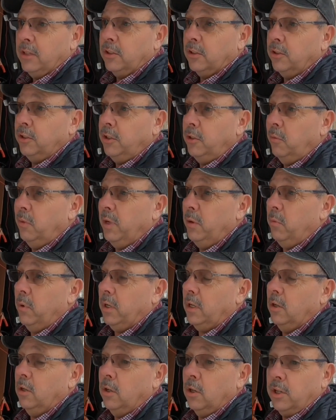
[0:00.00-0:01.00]
So you wouldn't
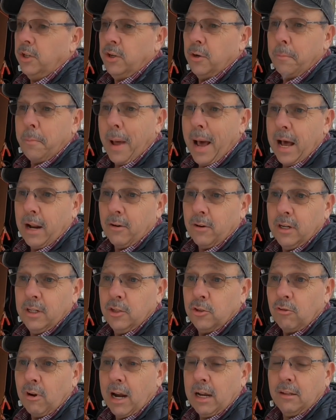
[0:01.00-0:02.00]
want to hook your battery
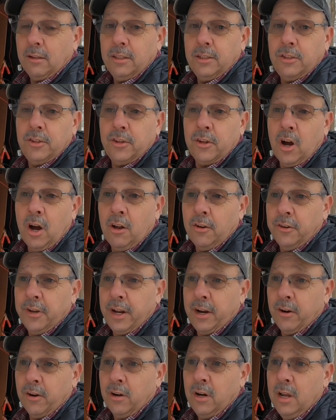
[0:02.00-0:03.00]
directly to the
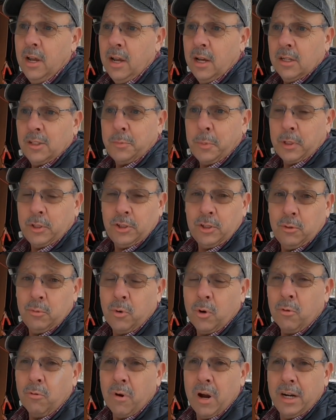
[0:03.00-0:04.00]
alternator, especially
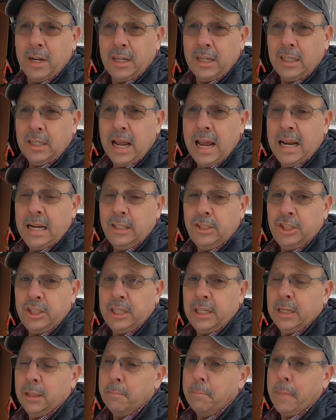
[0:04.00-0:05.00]
we're running
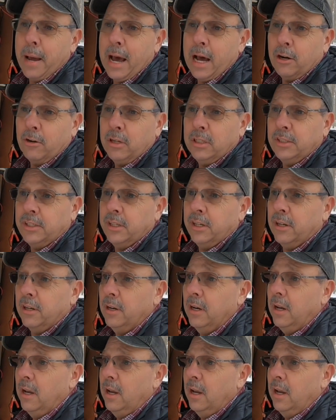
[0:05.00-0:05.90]
AGM batteries here.